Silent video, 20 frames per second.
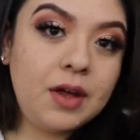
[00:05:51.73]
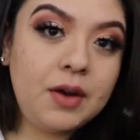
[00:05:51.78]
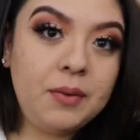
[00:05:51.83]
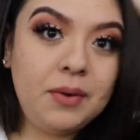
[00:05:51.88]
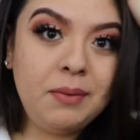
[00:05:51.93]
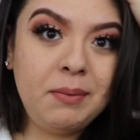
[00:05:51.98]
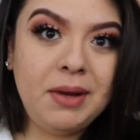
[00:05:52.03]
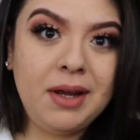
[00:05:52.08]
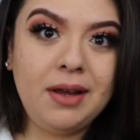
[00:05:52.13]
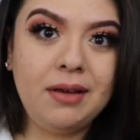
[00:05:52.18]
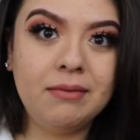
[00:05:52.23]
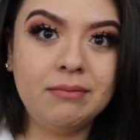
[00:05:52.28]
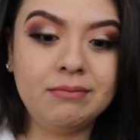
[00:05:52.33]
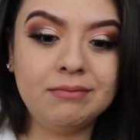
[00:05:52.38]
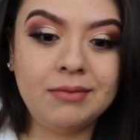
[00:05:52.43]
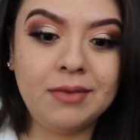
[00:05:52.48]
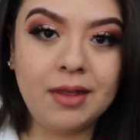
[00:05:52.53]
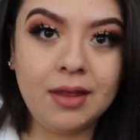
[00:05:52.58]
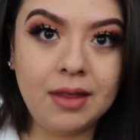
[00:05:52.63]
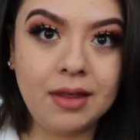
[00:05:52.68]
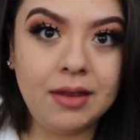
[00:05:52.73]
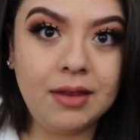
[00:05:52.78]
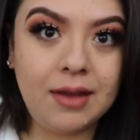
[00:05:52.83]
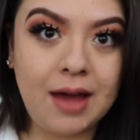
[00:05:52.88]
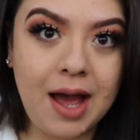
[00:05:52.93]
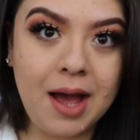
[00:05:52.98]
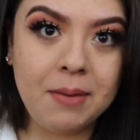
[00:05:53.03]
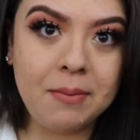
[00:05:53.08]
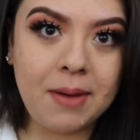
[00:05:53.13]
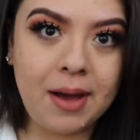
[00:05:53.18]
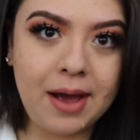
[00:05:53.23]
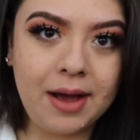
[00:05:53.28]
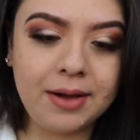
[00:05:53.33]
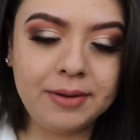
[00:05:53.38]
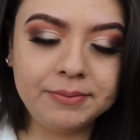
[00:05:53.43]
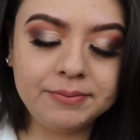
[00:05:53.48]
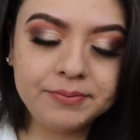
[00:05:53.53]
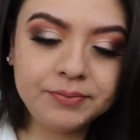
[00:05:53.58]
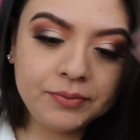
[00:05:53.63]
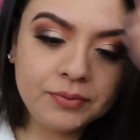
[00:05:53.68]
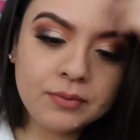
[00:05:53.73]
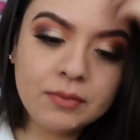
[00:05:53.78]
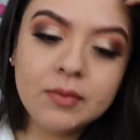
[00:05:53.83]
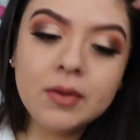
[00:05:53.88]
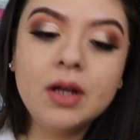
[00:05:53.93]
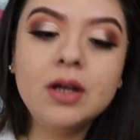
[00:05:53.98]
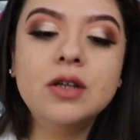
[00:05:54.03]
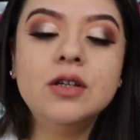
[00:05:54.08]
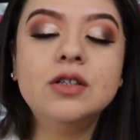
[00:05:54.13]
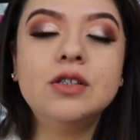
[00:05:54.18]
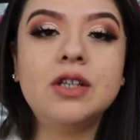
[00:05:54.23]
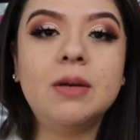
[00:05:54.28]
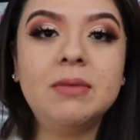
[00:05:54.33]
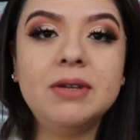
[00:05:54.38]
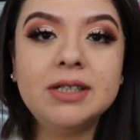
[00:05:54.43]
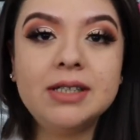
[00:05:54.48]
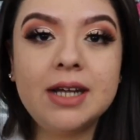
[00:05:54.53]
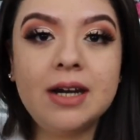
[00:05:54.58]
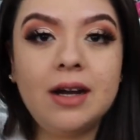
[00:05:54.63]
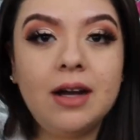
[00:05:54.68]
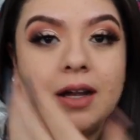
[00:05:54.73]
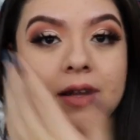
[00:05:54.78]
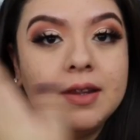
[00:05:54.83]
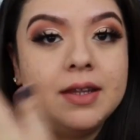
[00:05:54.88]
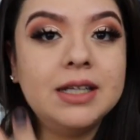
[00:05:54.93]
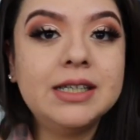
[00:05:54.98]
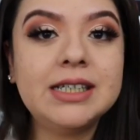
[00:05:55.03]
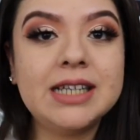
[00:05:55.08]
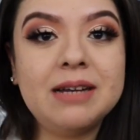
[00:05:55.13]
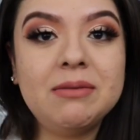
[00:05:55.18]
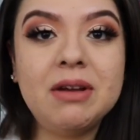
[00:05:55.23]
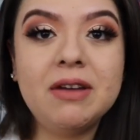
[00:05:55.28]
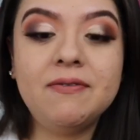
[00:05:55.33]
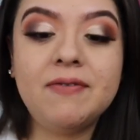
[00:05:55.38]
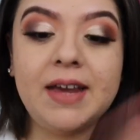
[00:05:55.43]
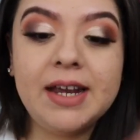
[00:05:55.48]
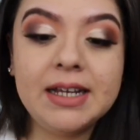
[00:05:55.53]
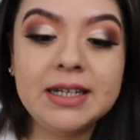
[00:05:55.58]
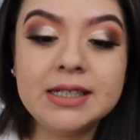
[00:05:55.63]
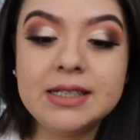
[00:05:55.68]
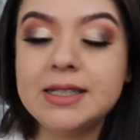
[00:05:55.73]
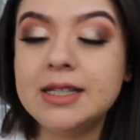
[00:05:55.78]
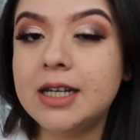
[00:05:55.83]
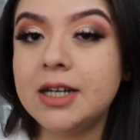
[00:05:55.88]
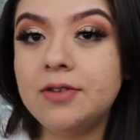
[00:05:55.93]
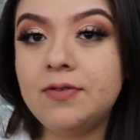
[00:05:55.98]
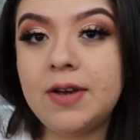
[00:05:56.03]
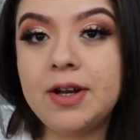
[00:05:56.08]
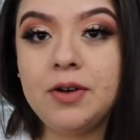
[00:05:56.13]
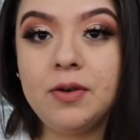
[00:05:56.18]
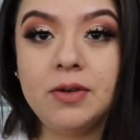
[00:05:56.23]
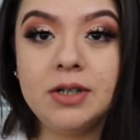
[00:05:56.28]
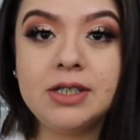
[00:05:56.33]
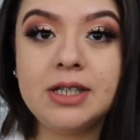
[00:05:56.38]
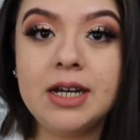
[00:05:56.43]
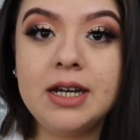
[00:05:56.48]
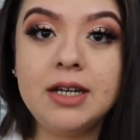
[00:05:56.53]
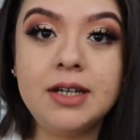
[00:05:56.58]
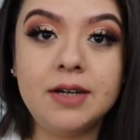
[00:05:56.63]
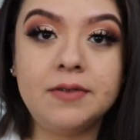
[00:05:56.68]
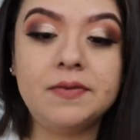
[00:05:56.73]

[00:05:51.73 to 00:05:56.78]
I don't want to be that matte. So I'm gonna set out on this side of my face, see if I notice any